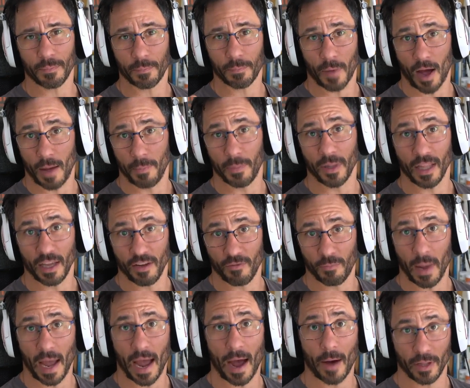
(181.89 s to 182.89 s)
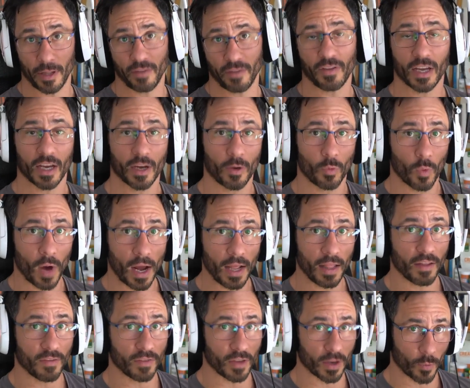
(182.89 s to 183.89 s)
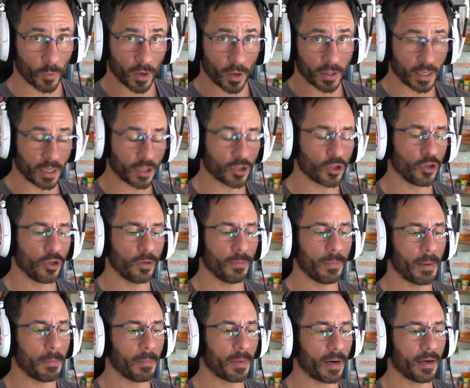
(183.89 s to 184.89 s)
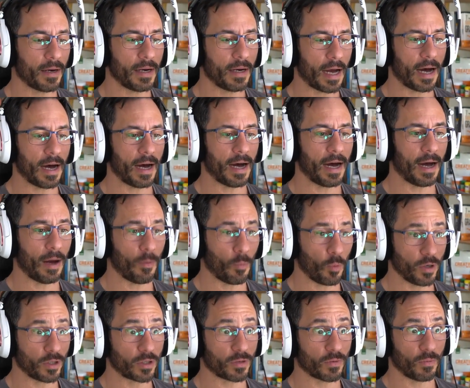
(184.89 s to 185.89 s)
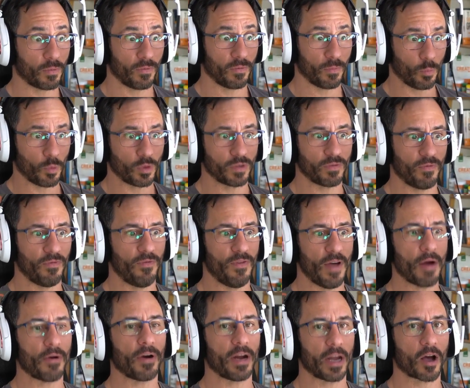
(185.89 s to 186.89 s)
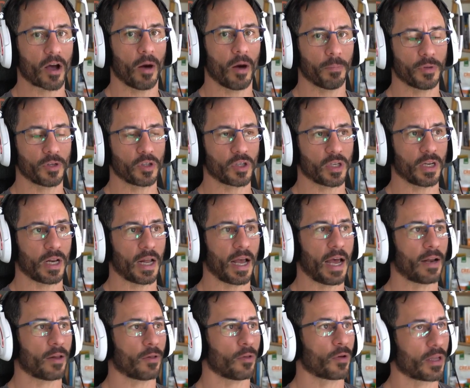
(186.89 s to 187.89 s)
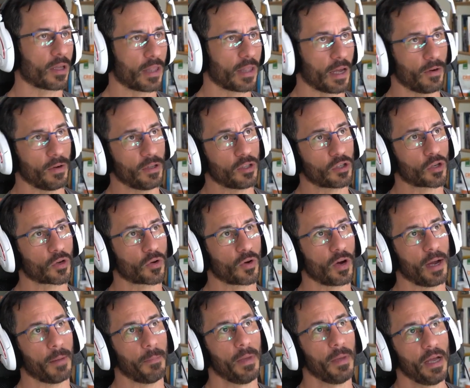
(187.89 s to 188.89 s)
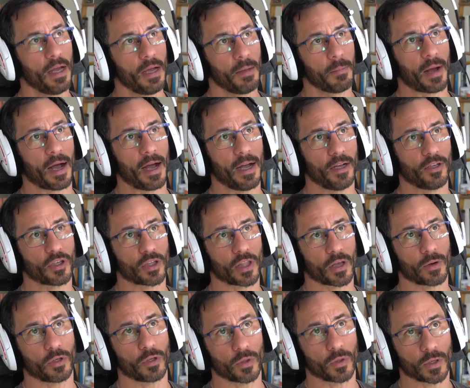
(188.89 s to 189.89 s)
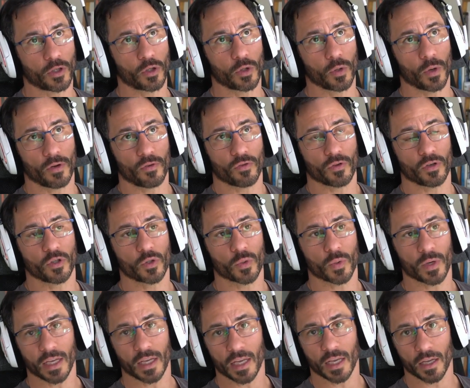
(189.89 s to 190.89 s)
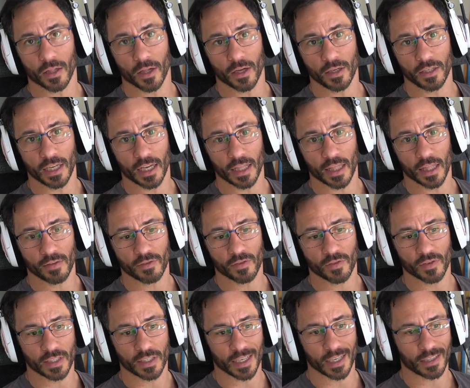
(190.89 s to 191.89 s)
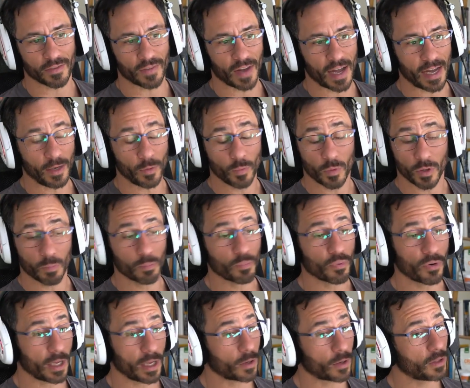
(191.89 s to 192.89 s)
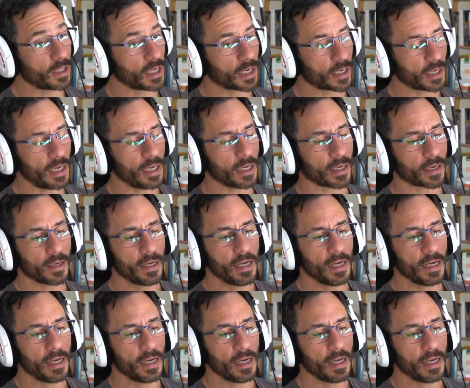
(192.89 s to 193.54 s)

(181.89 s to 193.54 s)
I believe, powerlifting and weightlifting, what this new member was very accomplished in. I had a look at their Instagram page, and they were doing 220 kilo deadlifts for sets of 8 with pretty good technique.